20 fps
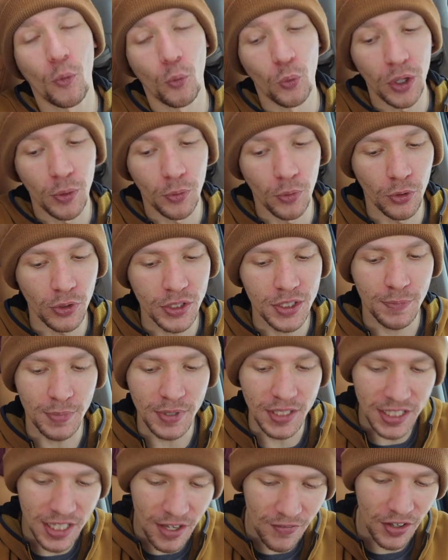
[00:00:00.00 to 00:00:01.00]
we will
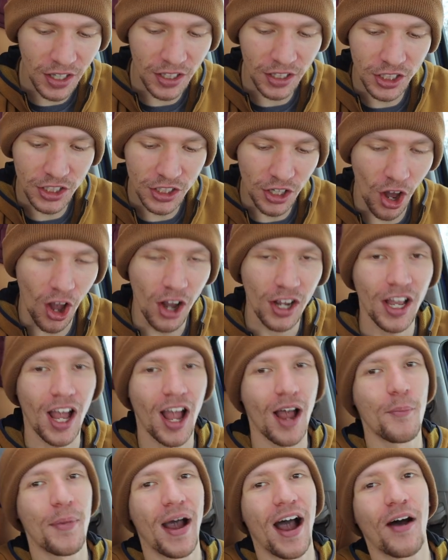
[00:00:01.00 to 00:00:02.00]
specifically talk
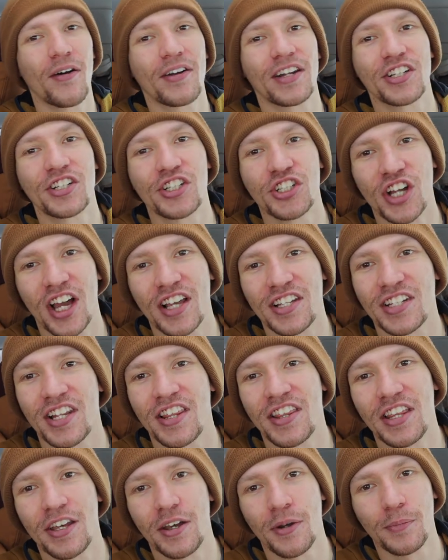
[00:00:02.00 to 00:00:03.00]
about
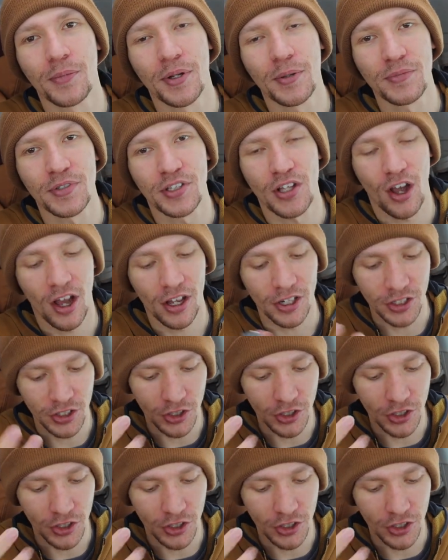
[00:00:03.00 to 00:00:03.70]
just the Umnumzaan.